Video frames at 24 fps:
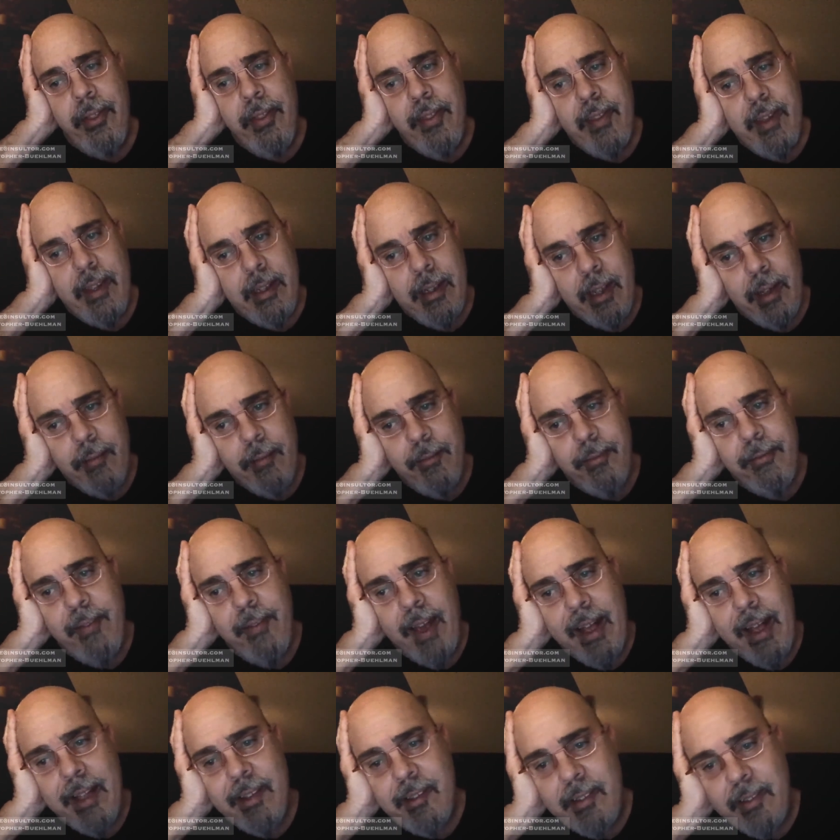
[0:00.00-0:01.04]
thin and
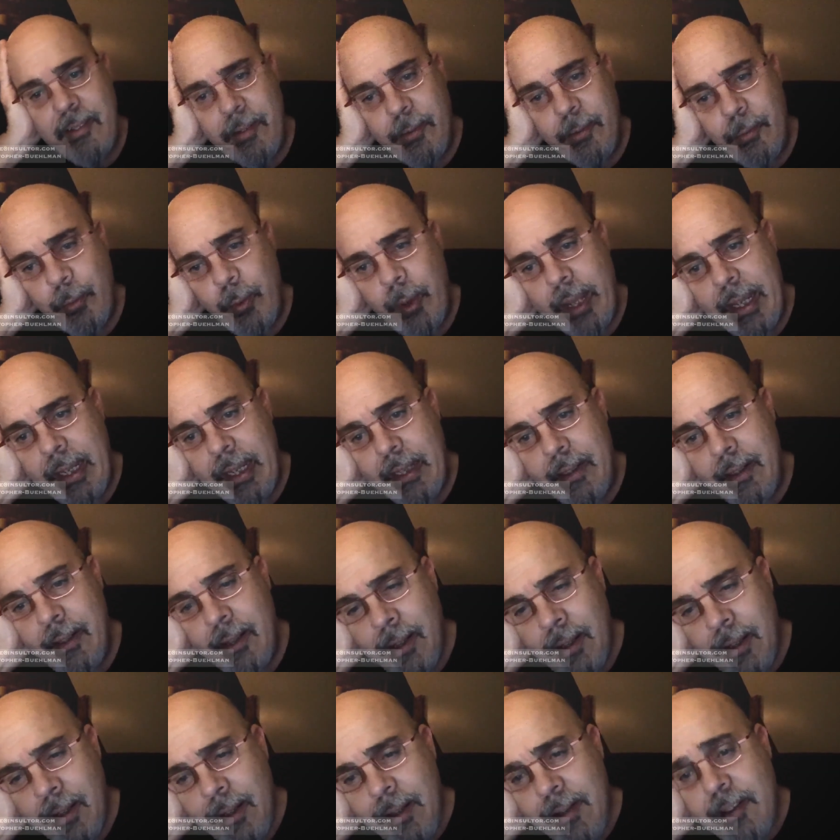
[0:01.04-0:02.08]
fast in the rain.
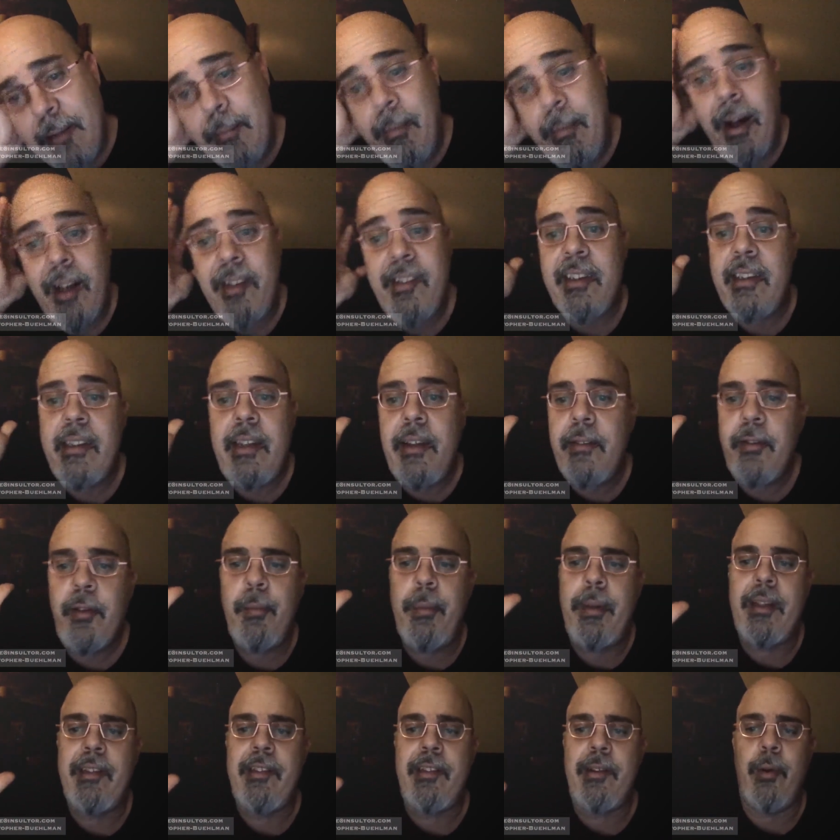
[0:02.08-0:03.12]
Tomas had never
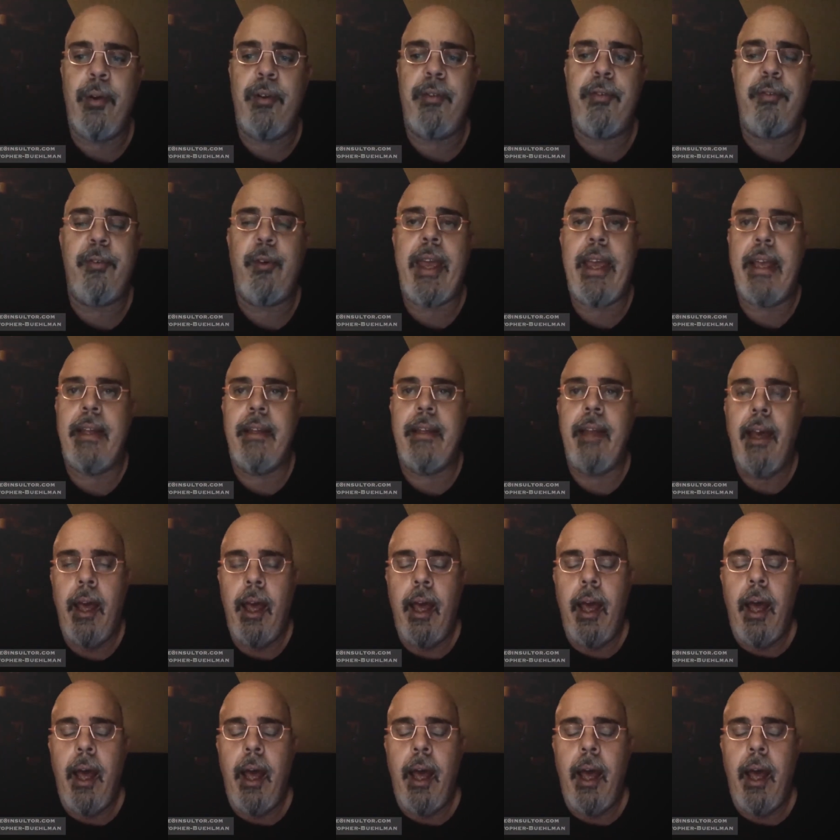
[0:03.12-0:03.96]
been so afraid.